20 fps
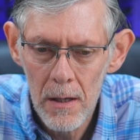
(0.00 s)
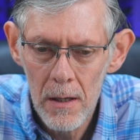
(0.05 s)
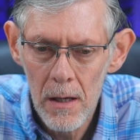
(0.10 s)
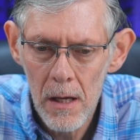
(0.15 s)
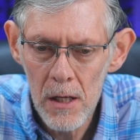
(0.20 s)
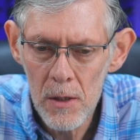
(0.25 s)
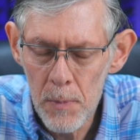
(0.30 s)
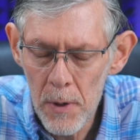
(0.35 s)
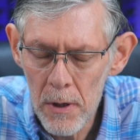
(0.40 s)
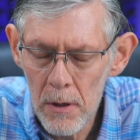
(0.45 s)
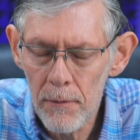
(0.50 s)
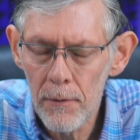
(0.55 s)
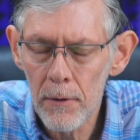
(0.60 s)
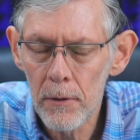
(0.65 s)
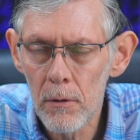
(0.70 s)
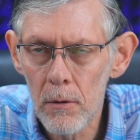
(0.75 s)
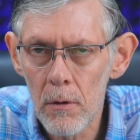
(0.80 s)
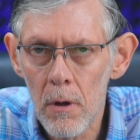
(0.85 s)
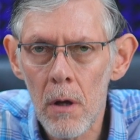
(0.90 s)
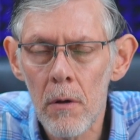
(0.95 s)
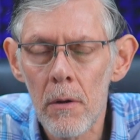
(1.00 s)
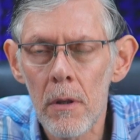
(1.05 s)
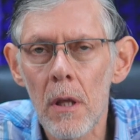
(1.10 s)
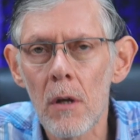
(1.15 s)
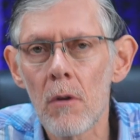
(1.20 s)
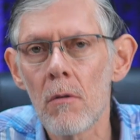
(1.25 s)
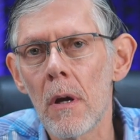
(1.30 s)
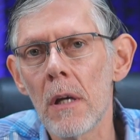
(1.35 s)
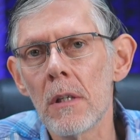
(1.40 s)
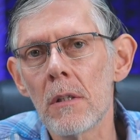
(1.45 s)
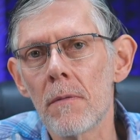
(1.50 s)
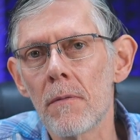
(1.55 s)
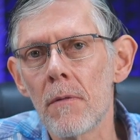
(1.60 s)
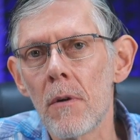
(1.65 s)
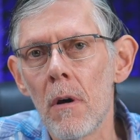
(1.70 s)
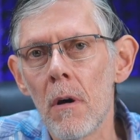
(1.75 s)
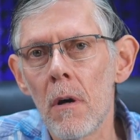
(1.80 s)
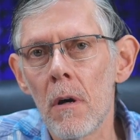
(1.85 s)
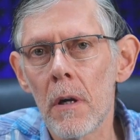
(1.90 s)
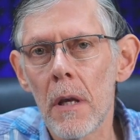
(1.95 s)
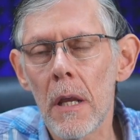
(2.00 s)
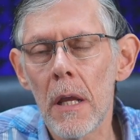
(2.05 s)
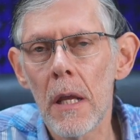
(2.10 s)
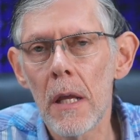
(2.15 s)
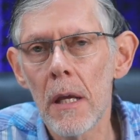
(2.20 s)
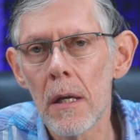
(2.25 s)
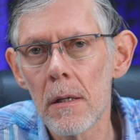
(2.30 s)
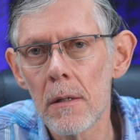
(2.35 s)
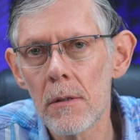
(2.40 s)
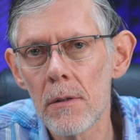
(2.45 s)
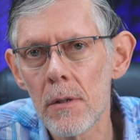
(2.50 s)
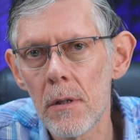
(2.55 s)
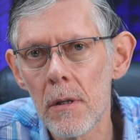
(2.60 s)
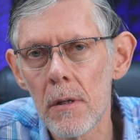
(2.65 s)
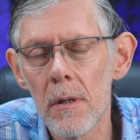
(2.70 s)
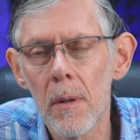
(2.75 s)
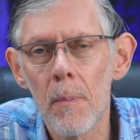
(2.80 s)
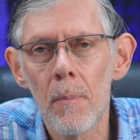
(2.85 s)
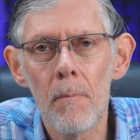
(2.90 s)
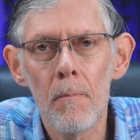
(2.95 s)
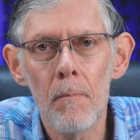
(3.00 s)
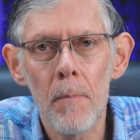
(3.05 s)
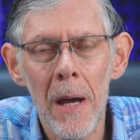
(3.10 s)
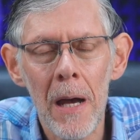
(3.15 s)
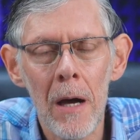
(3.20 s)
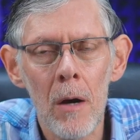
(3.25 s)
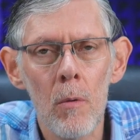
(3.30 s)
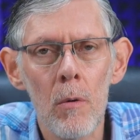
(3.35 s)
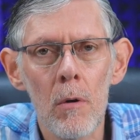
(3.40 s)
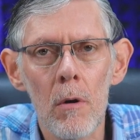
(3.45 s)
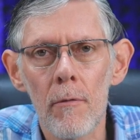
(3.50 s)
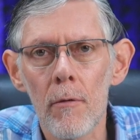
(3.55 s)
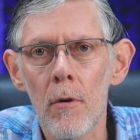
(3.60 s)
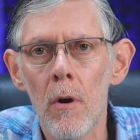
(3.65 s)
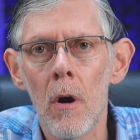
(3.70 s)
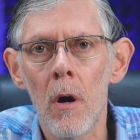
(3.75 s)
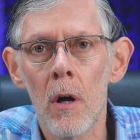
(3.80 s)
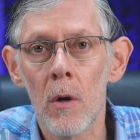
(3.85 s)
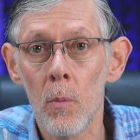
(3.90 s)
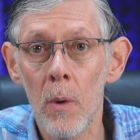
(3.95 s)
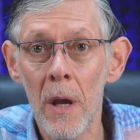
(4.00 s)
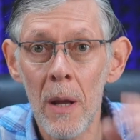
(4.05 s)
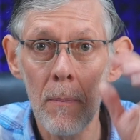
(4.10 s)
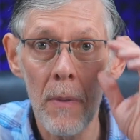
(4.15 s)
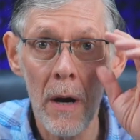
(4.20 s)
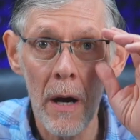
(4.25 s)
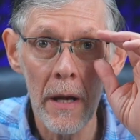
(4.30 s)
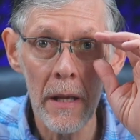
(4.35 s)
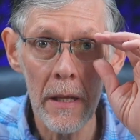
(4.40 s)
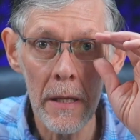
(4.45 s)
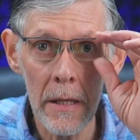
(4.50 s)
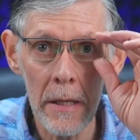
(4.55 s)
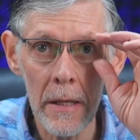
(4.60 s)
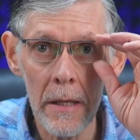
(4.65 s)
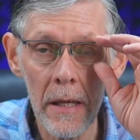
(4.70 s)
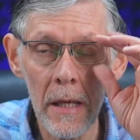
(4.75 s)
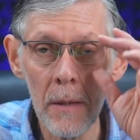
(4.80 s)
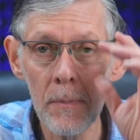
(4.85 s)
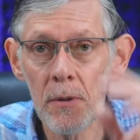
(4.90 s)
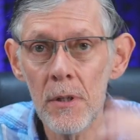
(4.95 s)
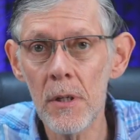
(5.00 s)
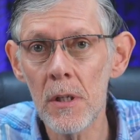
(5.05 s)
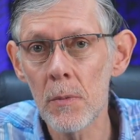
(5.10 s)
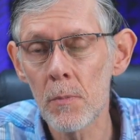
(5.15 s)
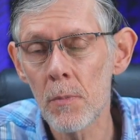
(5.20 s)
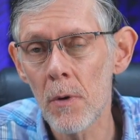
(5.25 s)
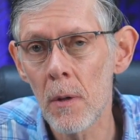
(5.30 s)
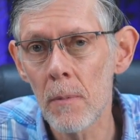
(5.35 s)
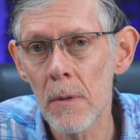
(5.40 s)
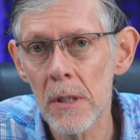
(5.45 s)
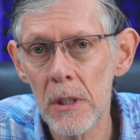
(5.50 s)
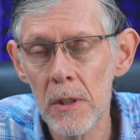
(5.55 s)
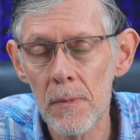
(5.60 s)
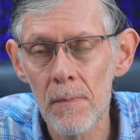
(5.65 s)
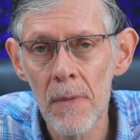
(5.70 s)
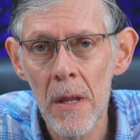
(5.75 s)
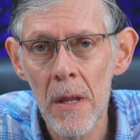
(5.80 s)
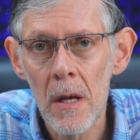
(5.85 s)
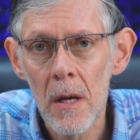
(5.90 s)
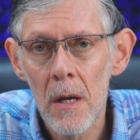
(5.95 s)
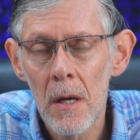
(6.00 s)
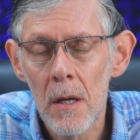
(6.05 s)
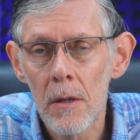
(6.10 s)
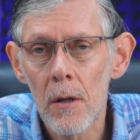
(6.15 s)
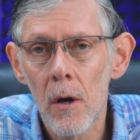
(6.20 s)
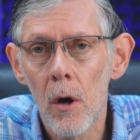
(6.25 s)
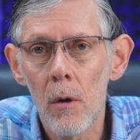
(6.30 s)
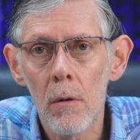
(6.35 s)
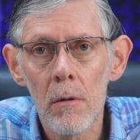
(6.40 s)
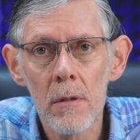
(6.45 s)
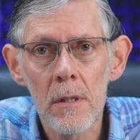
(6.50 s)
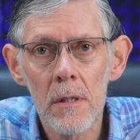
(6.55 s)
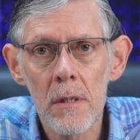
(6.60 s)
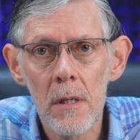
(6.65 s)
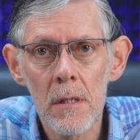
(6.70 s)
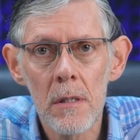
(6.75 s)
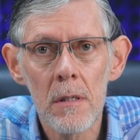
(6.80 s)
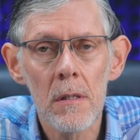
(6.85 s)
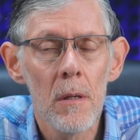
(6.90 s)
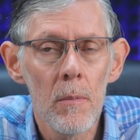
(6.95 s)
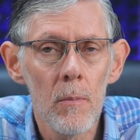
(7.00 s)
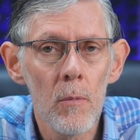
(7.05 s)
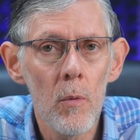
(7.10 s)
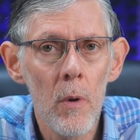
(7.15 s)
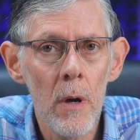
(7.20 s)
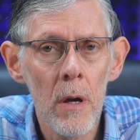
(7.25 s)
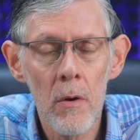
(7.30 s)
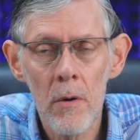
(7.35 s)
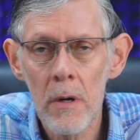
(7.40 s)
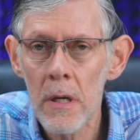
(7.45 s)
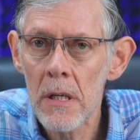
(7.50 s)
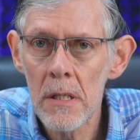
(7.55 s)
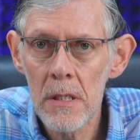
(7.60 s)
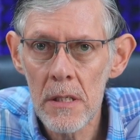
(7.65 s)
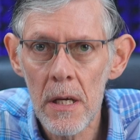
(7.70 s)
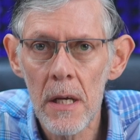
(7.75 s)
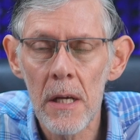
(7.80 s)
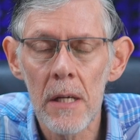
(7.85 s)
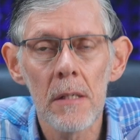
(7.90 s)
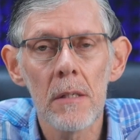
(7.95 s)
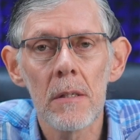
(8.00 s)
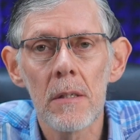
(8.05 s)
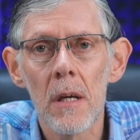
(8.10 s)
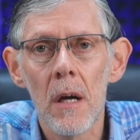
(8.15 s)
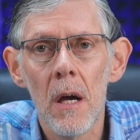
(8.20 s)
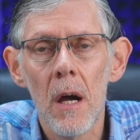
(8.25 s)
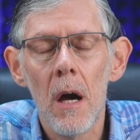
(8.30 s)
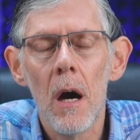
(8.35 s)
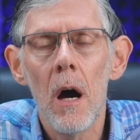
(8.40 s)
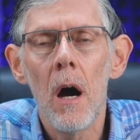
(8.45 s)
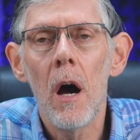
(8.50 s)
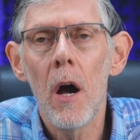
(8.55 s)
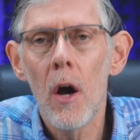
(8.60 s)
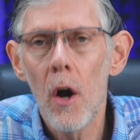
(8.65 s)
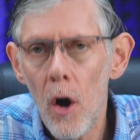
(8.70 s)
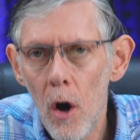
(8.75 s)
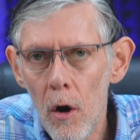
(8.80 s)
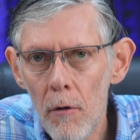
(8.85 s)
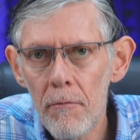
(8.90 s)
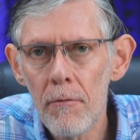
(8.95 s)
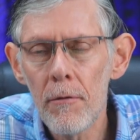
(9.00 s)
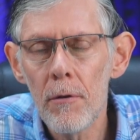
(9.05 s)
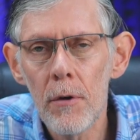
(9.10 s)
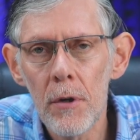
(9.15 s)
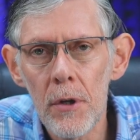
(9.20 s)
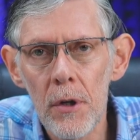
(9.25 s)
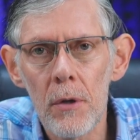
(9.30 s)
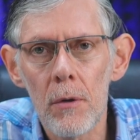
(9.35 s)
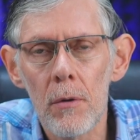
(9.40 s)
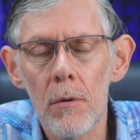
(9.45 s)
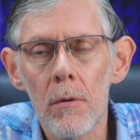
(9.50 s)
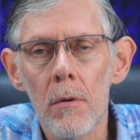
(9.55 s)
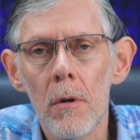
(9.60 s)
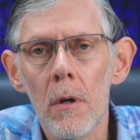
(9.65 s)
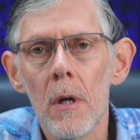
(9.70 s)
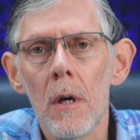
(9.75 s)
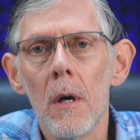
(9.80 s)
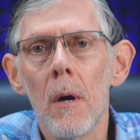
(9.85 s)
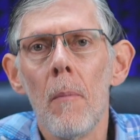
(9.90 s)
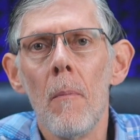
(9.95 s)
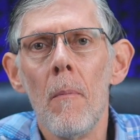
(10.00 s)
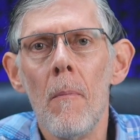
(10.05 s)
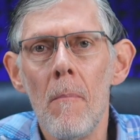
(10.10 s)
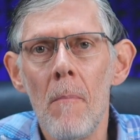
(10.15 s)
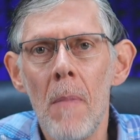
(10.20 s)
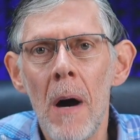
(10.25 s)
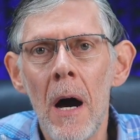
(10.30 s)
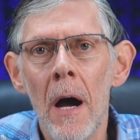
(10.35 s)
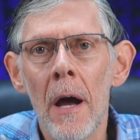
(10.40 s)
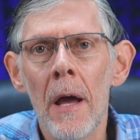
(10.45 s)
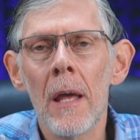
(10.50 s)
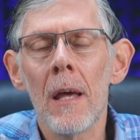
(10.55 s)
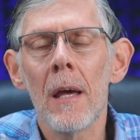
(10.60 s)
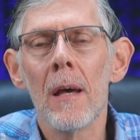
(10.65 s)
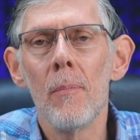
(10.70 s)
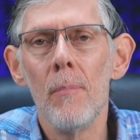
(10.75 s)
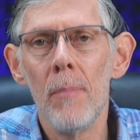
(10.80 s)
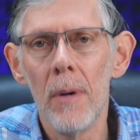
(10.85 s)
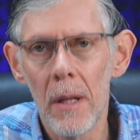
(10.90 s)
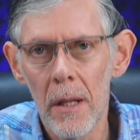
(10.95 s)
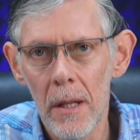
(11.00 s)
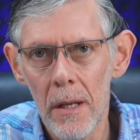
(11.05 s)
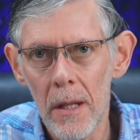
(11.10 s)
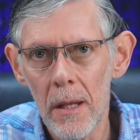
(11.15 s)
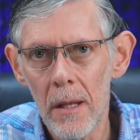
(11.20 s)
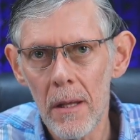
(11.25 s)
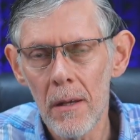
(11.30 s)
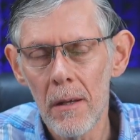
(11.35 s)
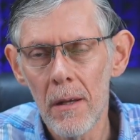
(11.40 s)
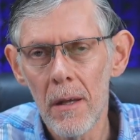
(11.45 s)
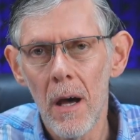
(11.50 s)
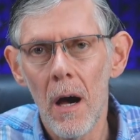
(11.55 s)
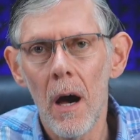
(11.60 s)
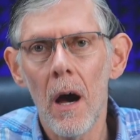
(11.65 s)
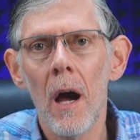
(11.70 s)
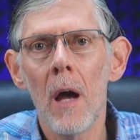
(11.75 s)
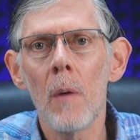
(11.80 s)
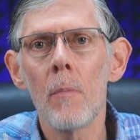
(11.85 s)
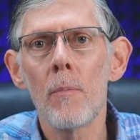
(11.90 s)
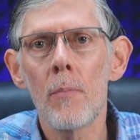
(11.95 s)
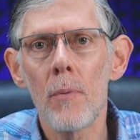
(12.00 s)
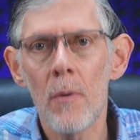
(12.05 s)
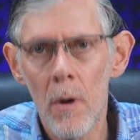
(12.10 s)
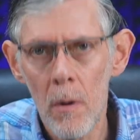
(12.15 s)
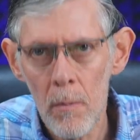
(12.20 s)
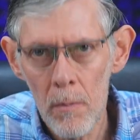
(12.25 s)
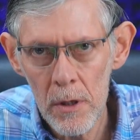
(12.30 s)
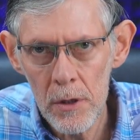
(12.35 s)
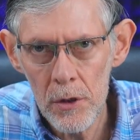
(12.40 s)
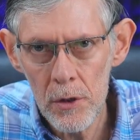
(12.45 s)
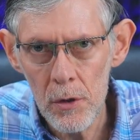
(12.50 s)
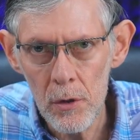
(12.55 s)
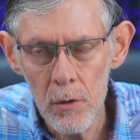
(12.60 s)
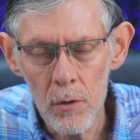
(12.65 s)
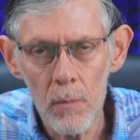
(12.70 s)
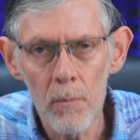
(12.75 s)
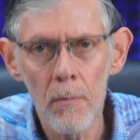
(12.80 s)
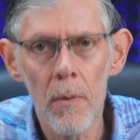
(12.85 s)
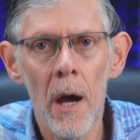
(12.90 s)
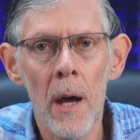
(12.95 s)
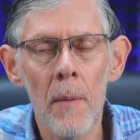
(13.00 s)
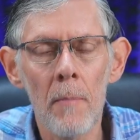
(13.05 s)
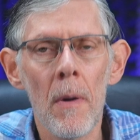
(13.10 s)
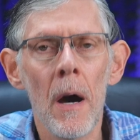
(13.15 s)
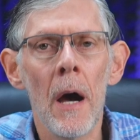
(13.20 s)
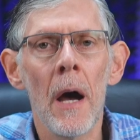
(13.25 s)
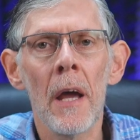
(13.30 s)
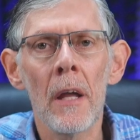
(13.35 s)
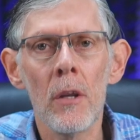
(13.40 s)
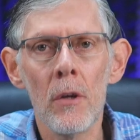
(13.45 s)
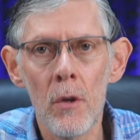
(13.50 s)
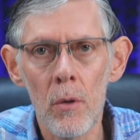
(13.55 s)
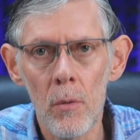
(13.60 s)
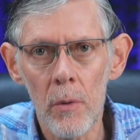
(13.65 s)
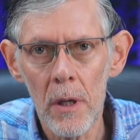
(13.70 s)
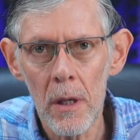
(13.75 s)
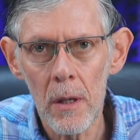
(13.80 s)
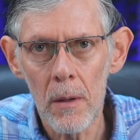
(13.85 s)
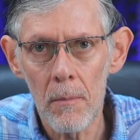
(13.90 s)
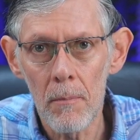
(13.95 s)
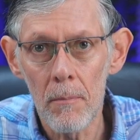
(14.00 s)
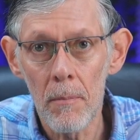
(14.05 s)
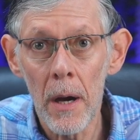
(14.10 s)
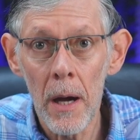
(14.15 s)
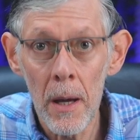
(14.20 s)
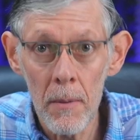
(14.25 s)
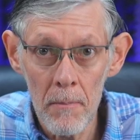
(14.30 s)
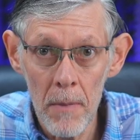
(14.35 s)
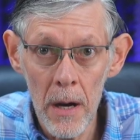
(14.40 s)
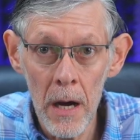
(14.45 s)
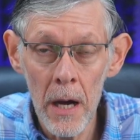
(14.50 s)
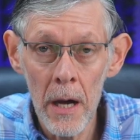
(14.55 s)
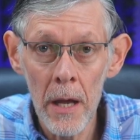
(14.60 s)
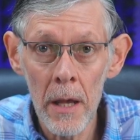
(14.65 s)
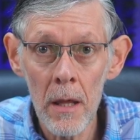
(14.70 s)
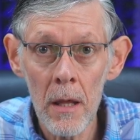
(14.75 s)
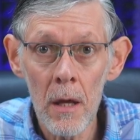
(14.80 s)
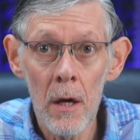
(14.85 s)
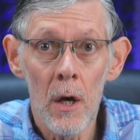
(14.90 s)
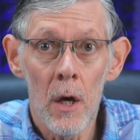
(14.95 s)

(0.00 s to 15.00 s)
It's beautiful to know that the grace of God is the power of God whereby He keeps His promise. The whole system wherein He says, I offer you my ability, I promise you by my doing, by my